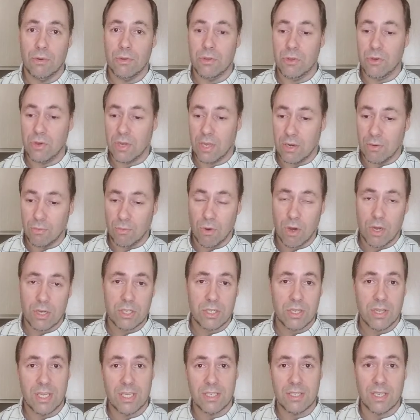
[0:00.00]
You can watch
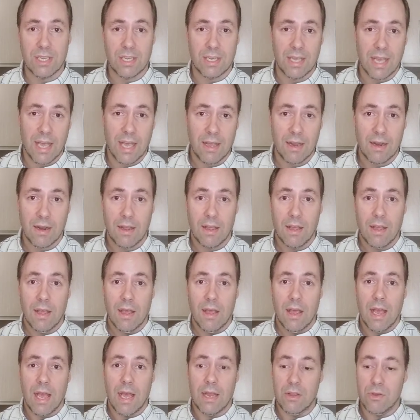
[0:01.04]
this again,
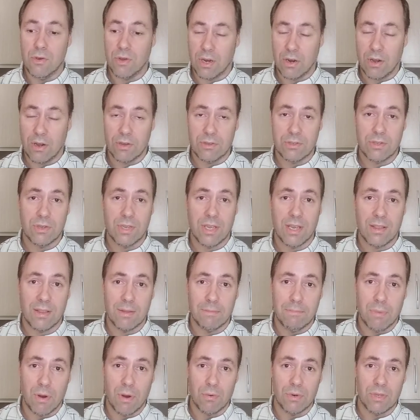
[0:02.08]
and you can also get the
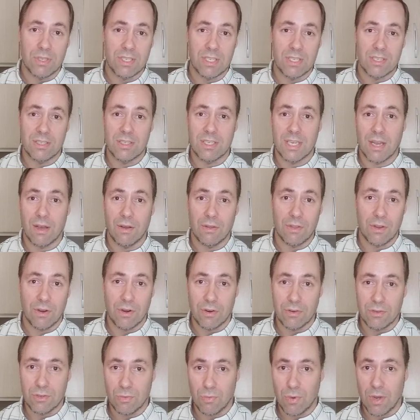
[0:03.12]
bonuses down there
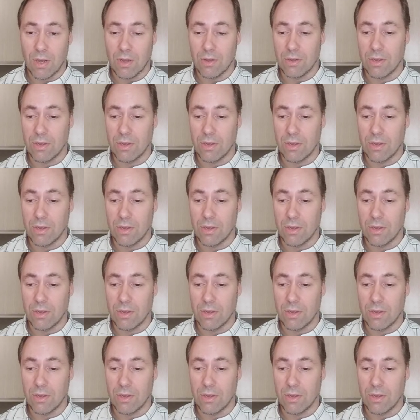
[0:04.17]
as well,